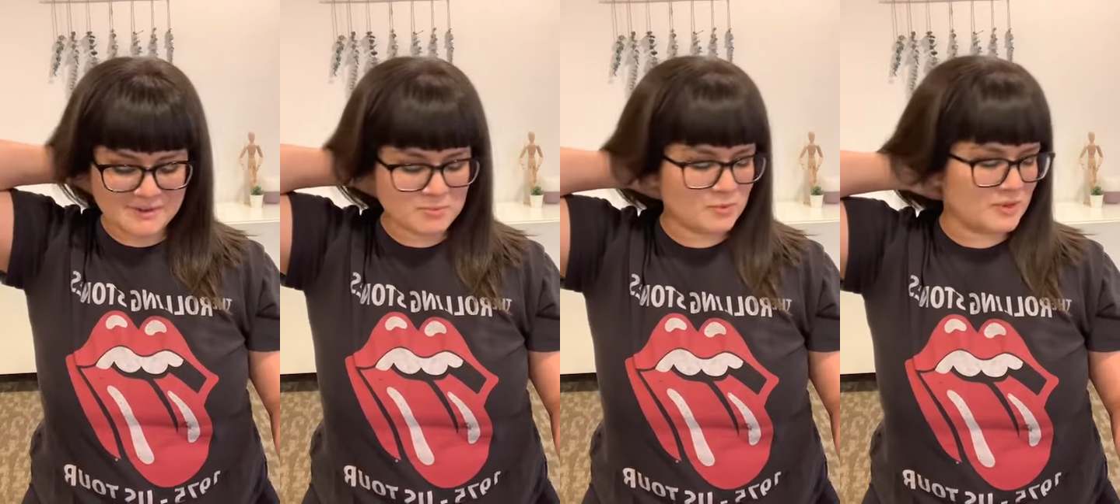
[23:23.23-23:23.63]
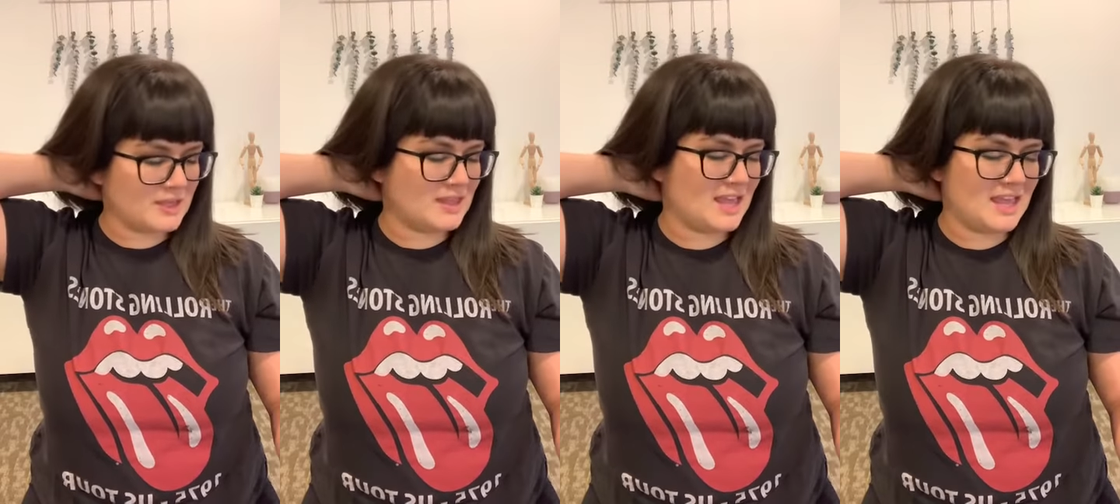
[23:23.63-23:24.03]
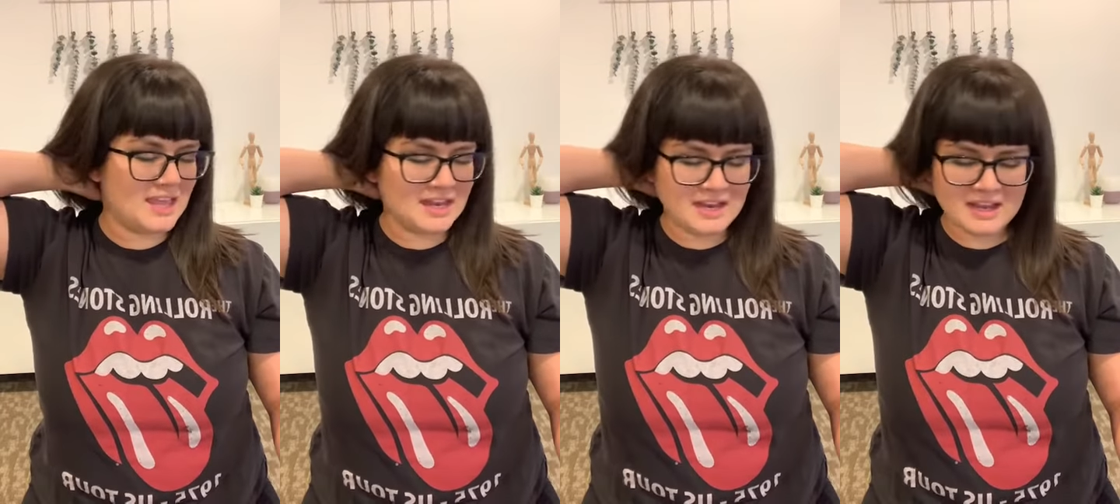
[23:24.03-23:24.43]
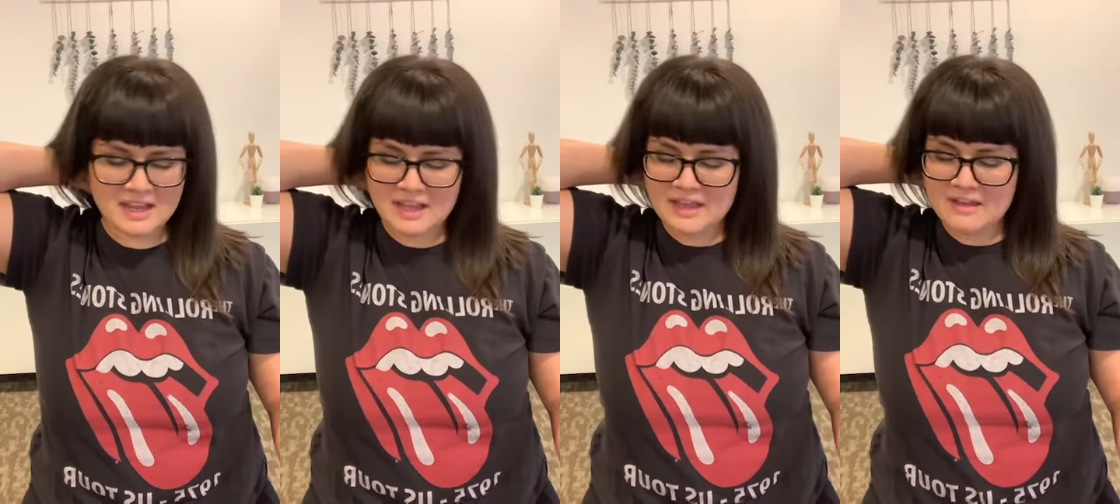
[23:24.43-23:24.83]
We breathe in
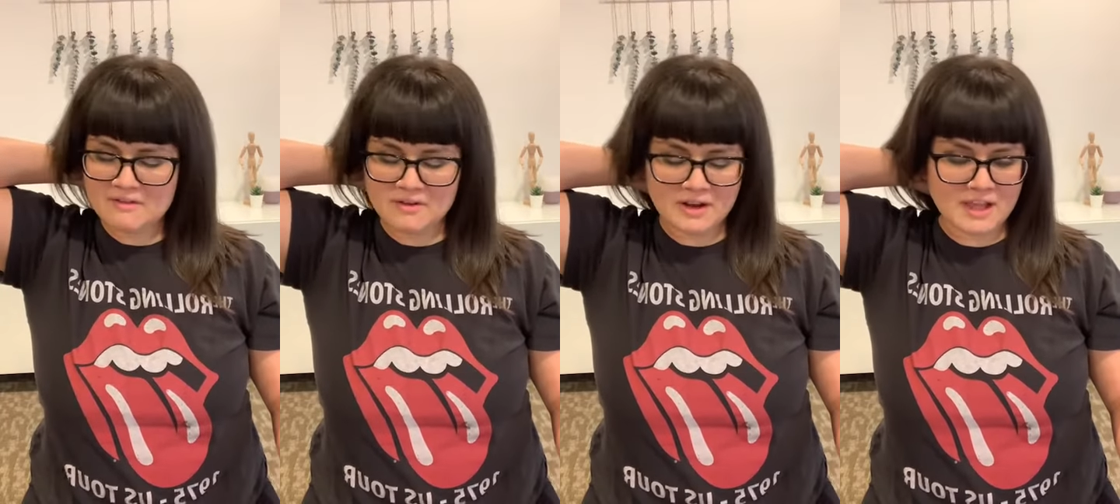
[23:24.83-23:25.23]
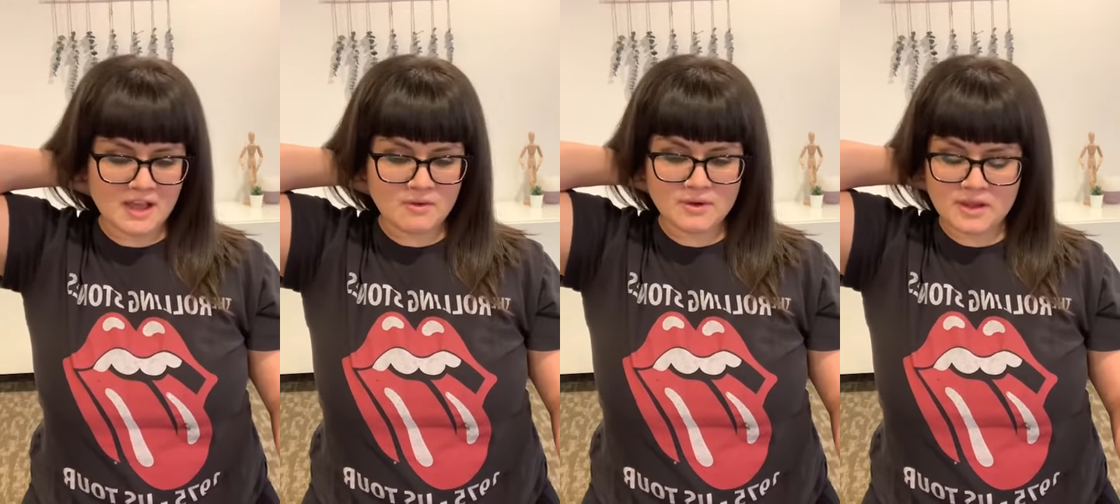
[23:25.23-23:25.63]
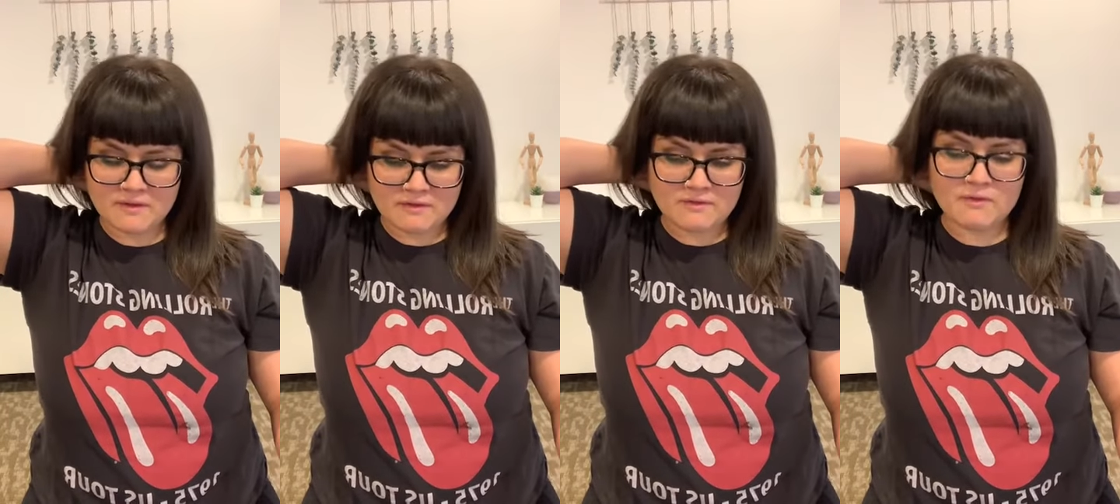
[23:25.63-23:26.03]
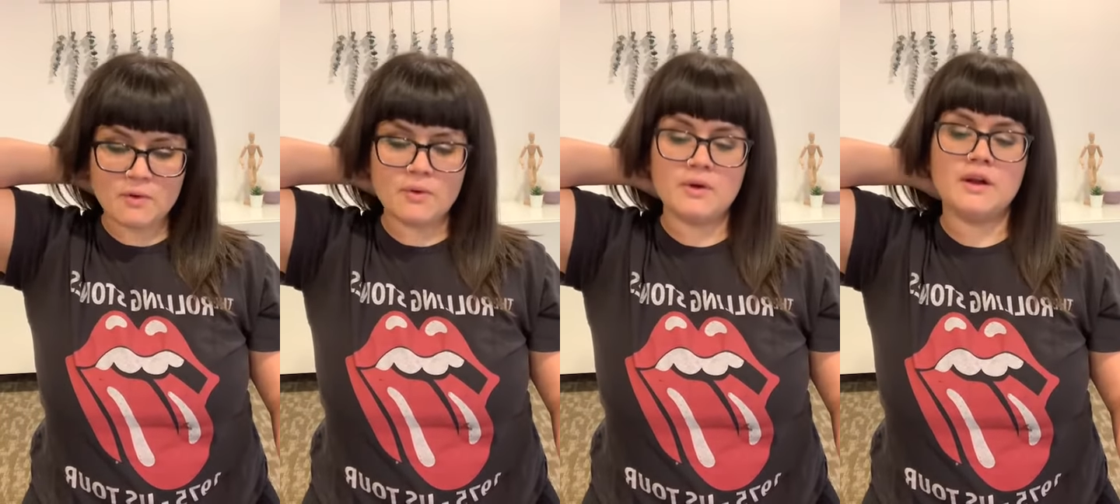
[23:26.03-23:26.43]
for a count of
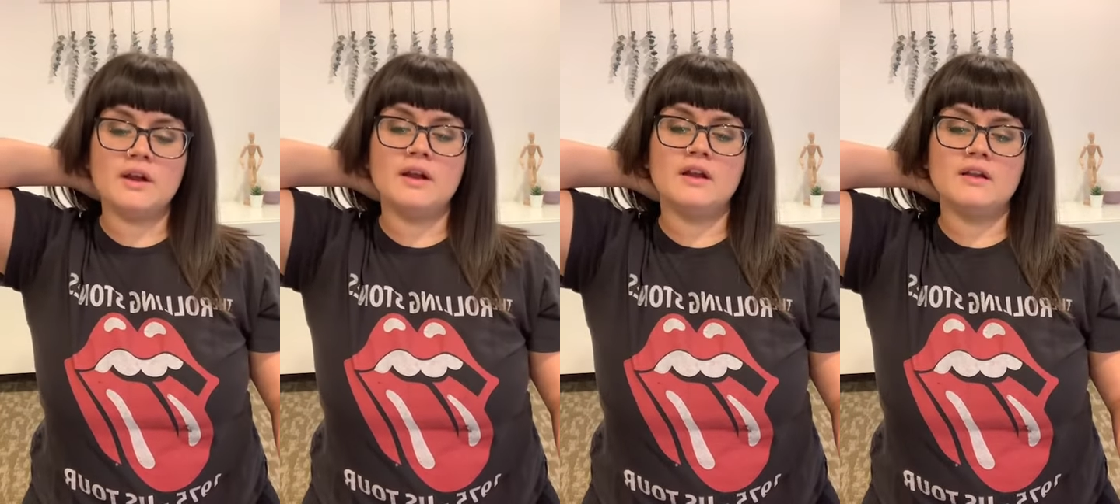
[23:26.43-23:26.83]
4,